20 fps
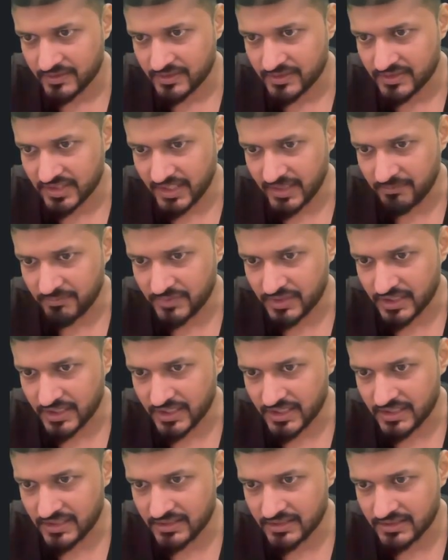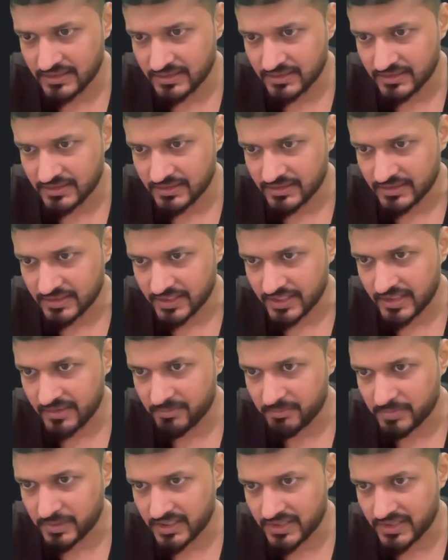same thread, right?